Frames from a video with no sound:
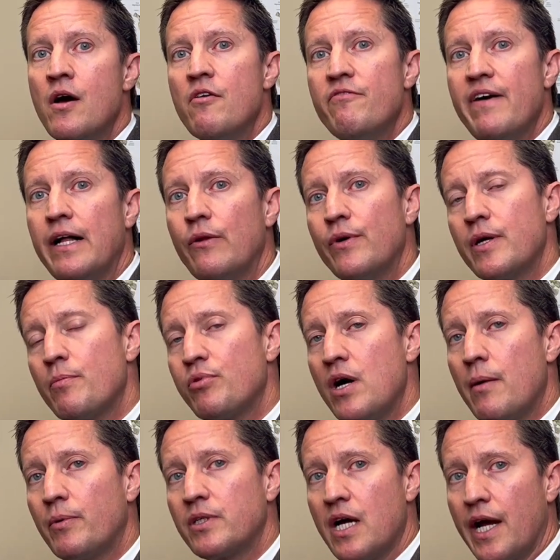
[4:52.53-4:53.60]
Following a
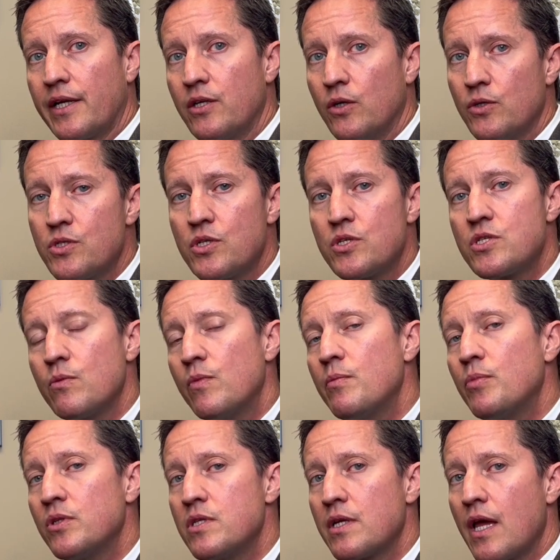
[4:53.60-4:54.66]
proper diagnosis, then we
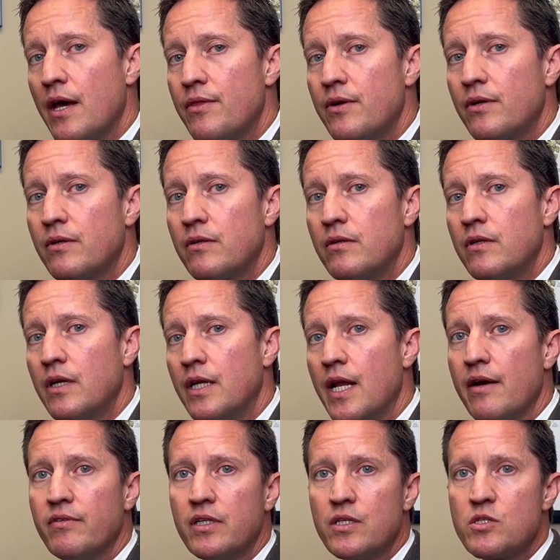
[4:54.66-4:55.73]
put together an
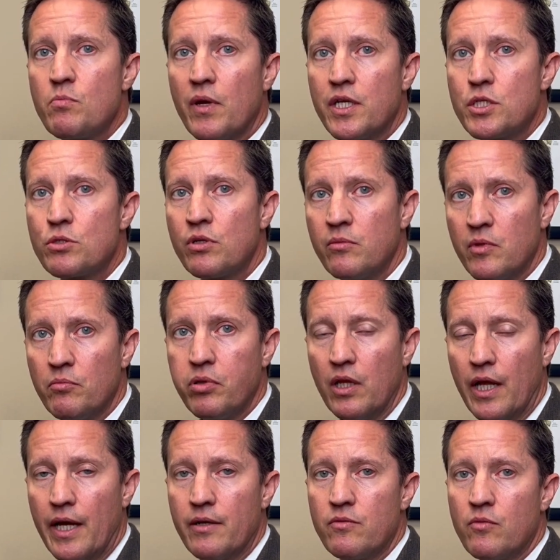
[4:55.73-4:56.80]
evidence-based treatment
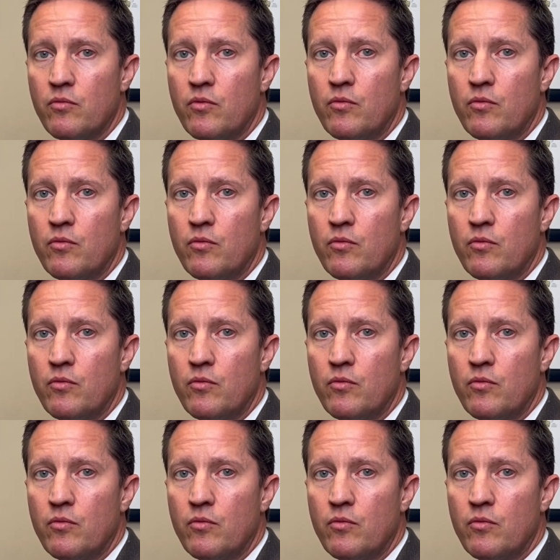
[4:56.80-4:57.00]
plan